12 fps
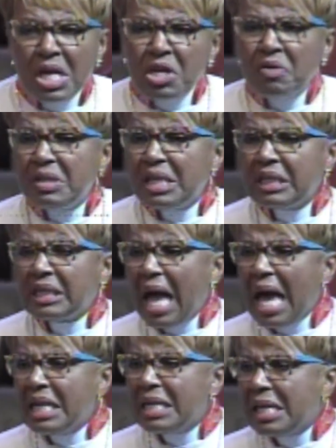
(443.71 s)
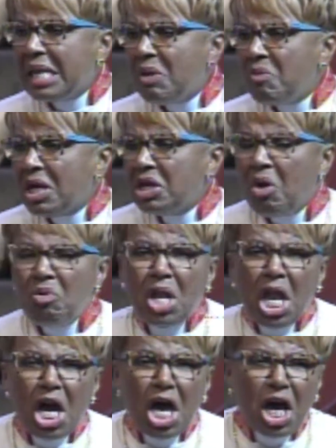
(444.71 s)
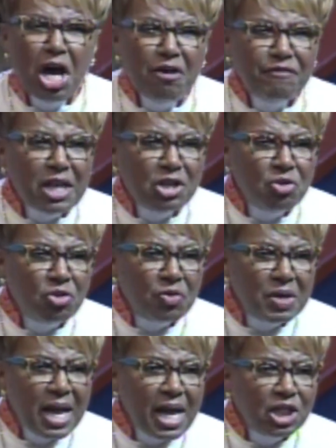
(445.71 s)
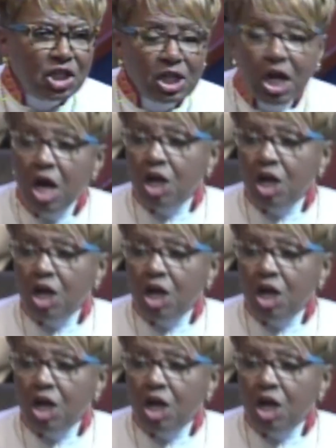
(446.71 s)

You decided that there was no love at New Creation